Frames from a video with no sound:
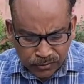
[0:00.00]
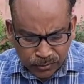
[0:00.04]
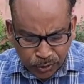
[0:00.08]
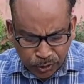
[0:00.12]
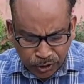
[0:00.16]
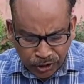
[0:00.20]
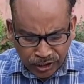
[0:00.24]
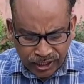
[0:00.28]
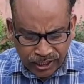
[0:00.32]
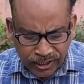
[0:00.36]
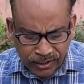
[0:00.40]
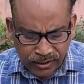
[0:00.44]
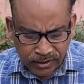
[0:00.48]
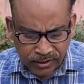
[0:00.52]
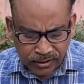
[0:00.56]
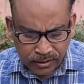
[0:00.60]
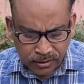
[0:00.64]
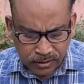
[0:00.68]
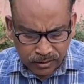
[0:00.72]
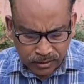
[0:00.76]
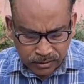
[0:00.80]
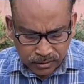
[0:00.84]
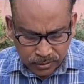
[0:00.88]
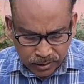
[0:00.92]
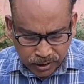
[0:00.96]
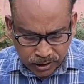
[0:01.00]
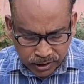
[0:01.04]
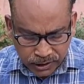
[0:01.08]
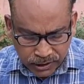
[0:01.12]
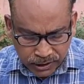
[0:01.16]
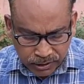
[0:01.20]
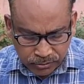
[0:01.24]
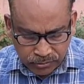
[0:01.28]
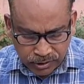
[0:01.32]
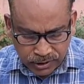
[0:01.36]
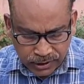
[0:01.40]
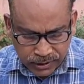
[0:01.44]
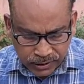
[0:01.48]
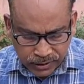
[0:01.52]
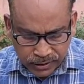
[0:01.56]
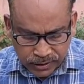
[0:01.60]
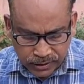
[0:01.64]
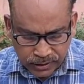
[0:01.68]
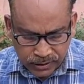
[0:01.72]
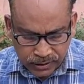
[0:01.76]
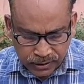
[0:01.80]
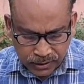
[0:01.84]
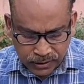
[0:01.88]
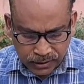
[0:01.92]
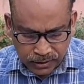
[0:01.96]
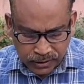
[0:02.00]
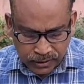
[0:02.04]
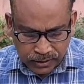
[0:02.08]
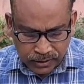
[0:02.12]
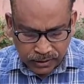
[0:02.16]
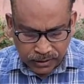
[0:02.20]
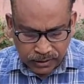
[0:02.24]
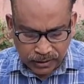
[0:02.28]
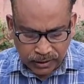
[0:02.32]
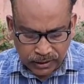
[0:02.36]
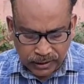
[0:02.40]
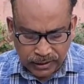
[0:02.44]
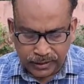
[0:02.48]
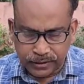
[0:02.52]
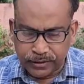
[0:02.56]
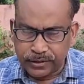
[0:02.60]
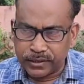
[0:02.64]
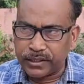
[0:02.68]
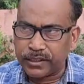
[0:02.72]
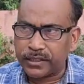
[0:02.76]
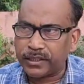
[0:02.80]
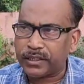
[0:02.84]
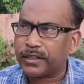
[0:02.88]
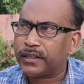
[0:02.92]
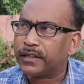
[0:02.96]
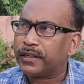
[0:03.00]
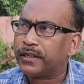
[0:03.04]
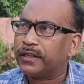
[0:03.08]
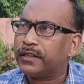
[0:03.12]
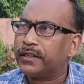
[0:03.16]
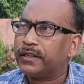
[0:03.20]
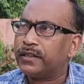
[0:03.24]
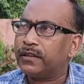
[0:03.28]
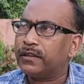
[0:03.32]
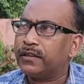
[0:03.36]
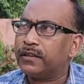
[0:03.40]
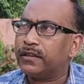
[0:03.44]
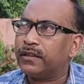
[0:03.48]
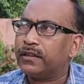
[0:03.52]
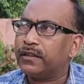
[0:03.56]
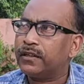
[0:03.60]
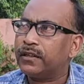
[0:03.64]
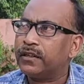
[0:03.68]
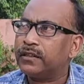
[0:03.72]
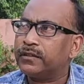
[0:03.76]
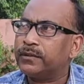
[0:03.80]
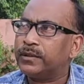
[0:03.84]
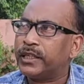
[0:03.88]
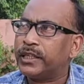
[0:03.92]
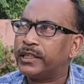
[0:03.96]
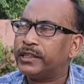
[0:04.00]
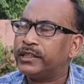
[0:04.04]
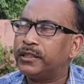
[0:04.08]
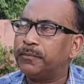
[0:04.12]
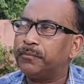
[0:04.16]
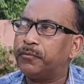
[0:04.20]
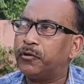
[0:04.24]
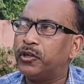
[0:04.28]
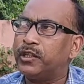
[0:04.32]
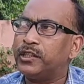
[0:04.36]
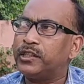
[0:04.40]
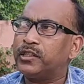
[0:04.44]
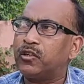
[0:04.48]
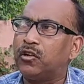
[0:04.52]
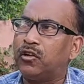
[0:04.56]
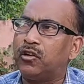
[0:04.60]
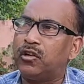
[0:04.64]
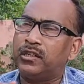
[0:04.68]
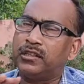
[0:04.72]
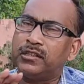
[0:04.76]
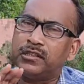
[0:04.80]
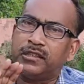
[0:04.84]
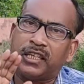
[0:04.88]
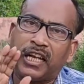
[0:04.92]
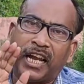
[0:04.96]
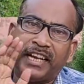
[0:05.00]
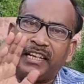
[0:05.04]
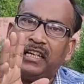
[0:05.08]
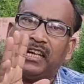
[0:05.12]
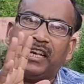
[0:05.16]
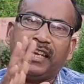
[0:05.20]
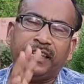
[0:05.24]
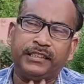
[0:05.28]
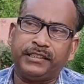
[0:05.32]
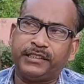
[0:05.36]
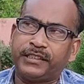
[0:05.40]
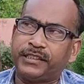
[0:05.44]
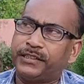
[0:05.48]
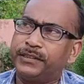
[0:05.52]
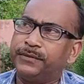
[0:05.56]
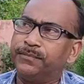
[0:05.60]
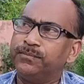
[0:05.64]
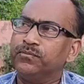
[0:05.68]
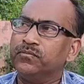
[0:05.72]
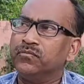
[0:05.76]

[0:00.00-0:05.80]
3, third unit, like there is a point called guidelines.